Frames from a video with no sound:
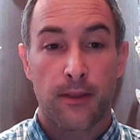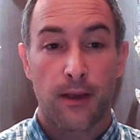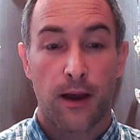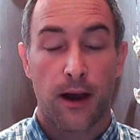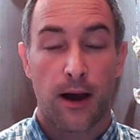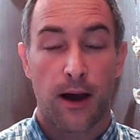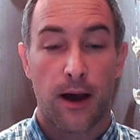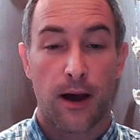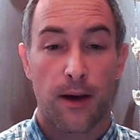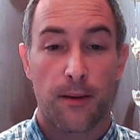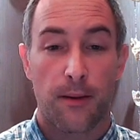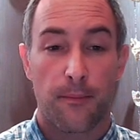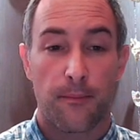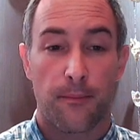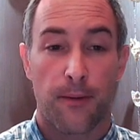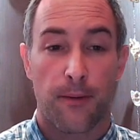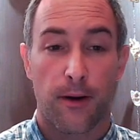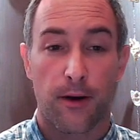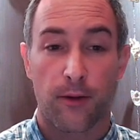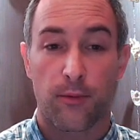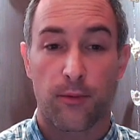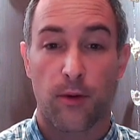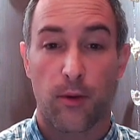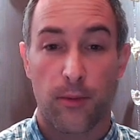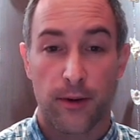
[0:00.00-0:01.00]
part
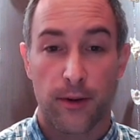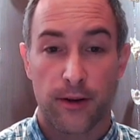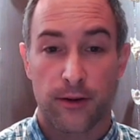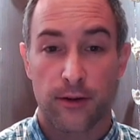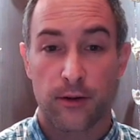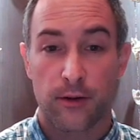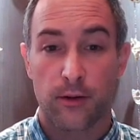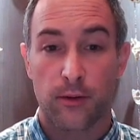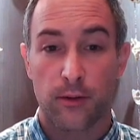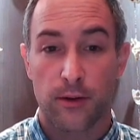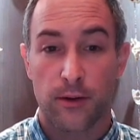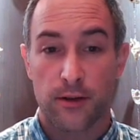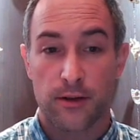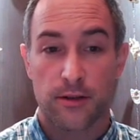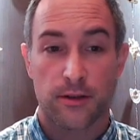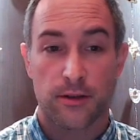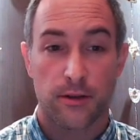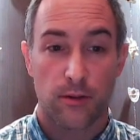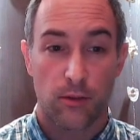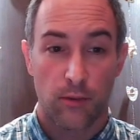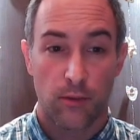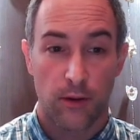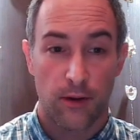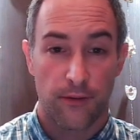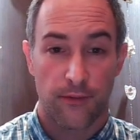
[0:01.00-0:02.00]
of what we do is
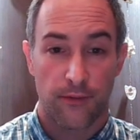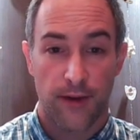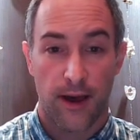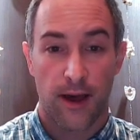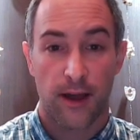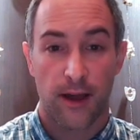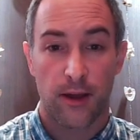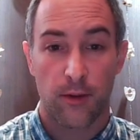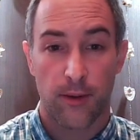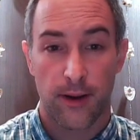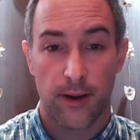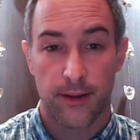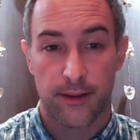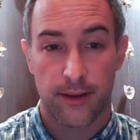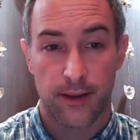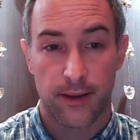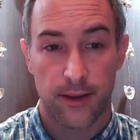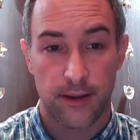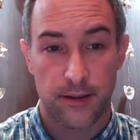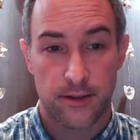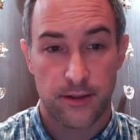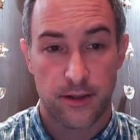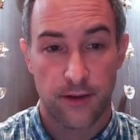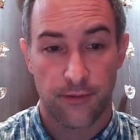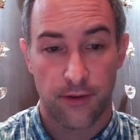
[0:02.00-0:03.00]
we evaluate
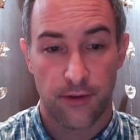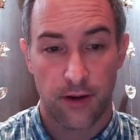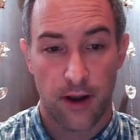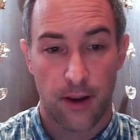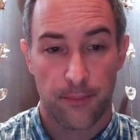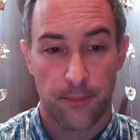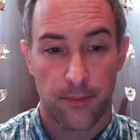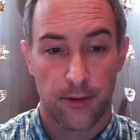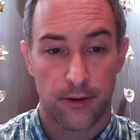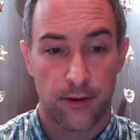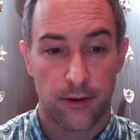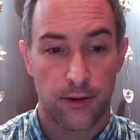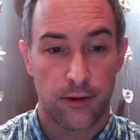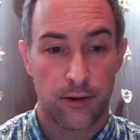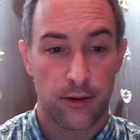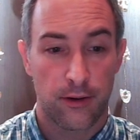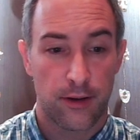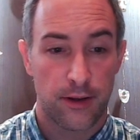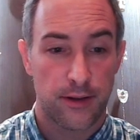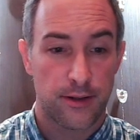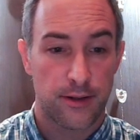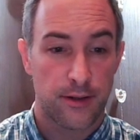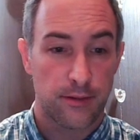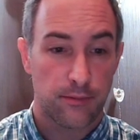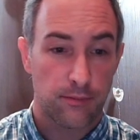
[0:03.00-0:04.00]
these different
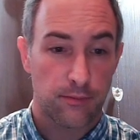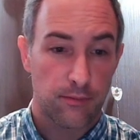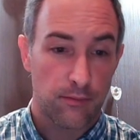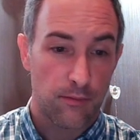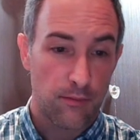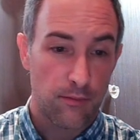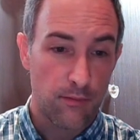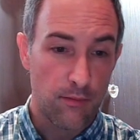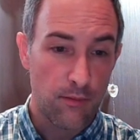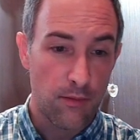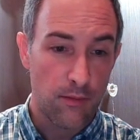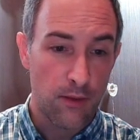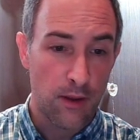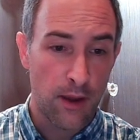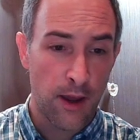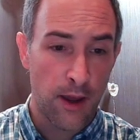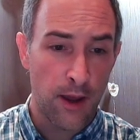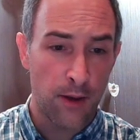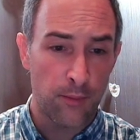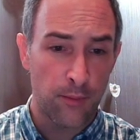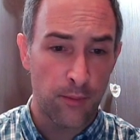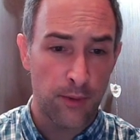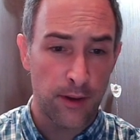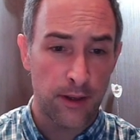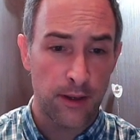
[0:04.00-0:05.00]
opportunities,
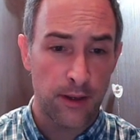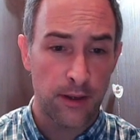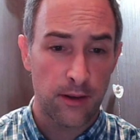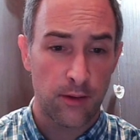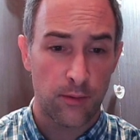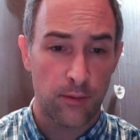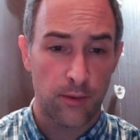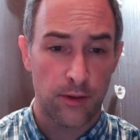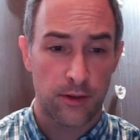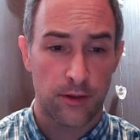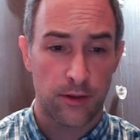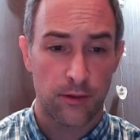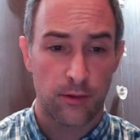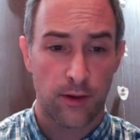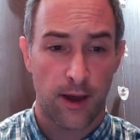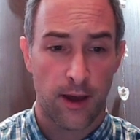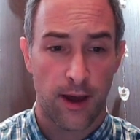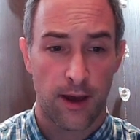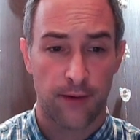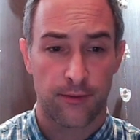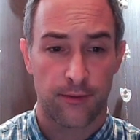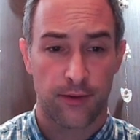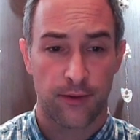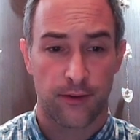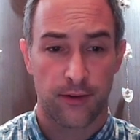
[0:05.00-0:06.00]
and we do
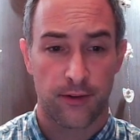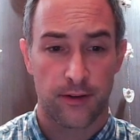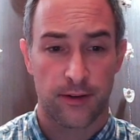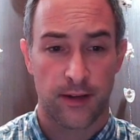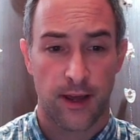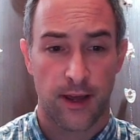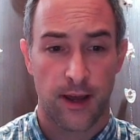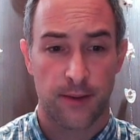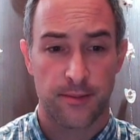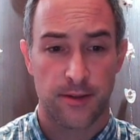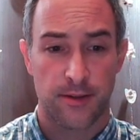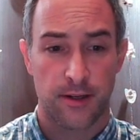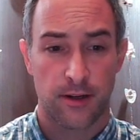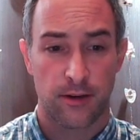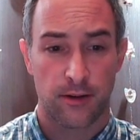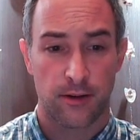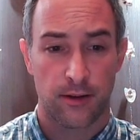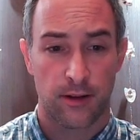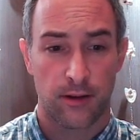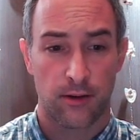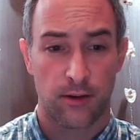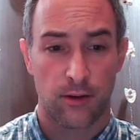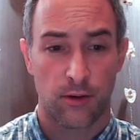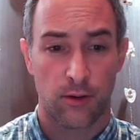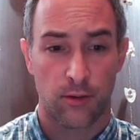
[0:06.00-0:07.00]
have different tabs here
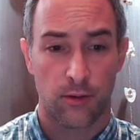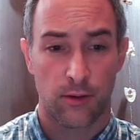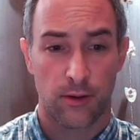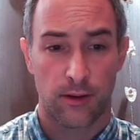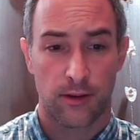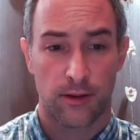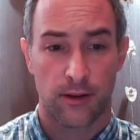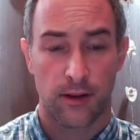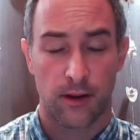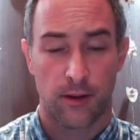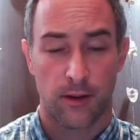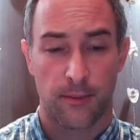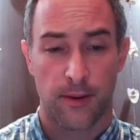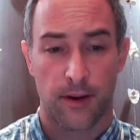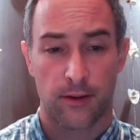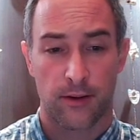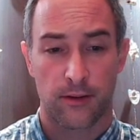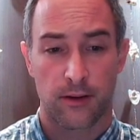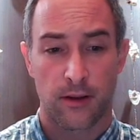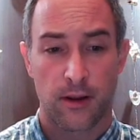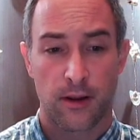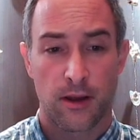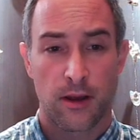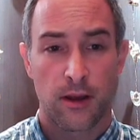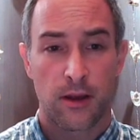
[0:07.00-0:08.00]
that we think about
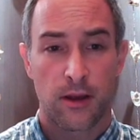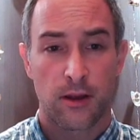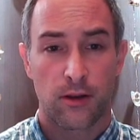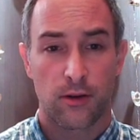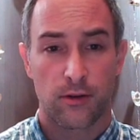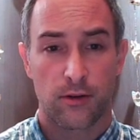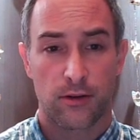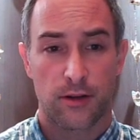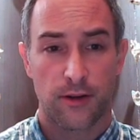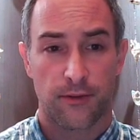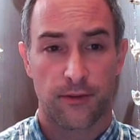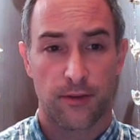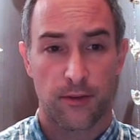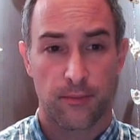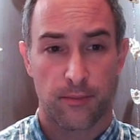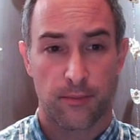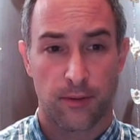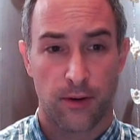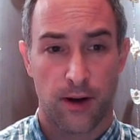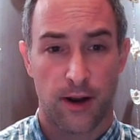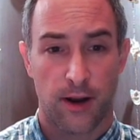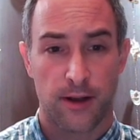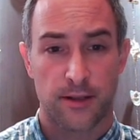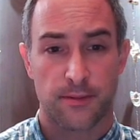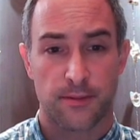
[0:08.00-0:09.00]
different
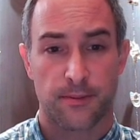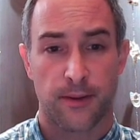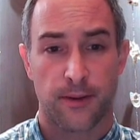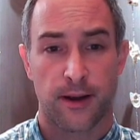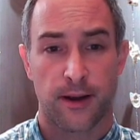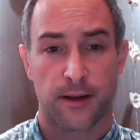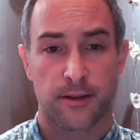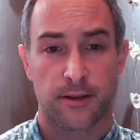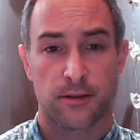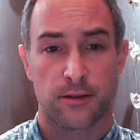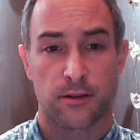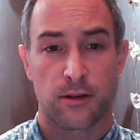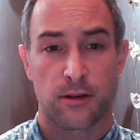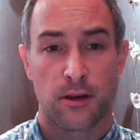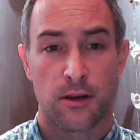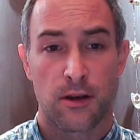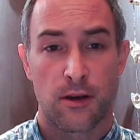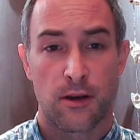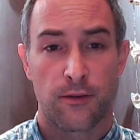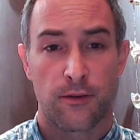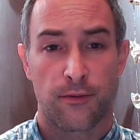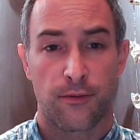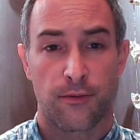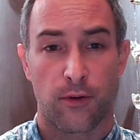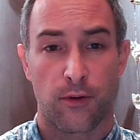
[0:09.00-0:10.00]
prospects
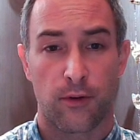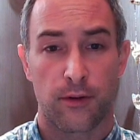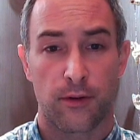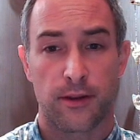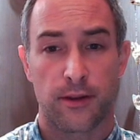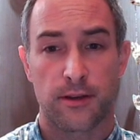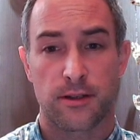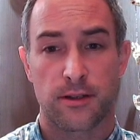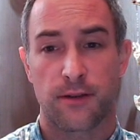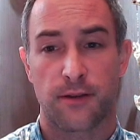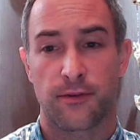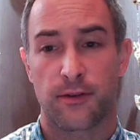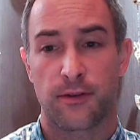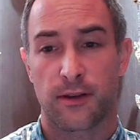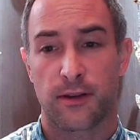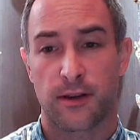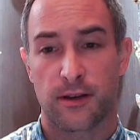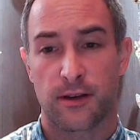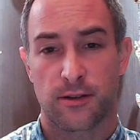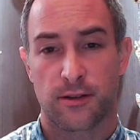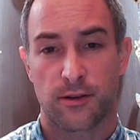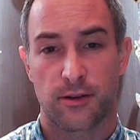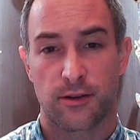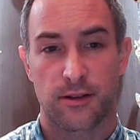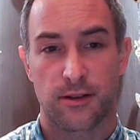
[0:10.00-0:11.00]
for these different
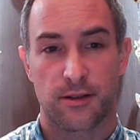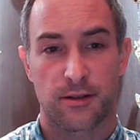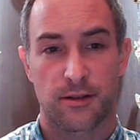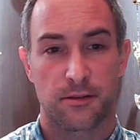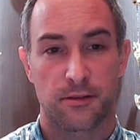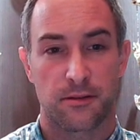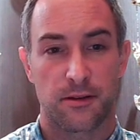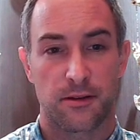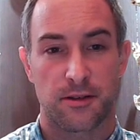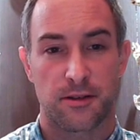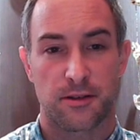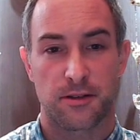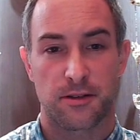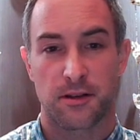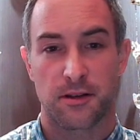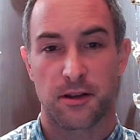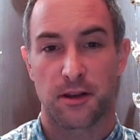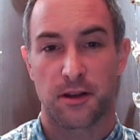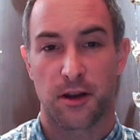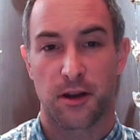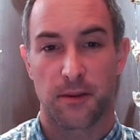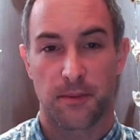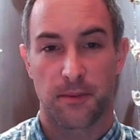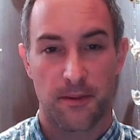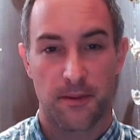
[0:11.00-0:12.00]
things. So this is a
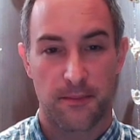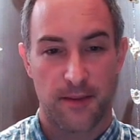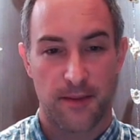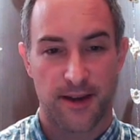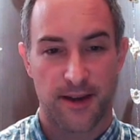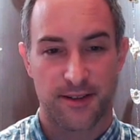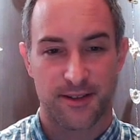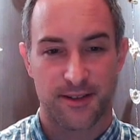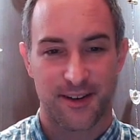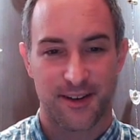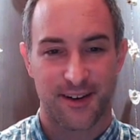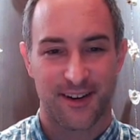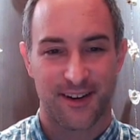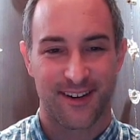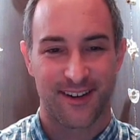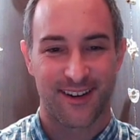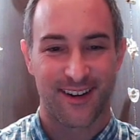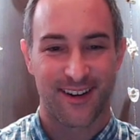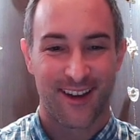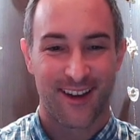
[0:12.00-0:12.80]
little bit messier.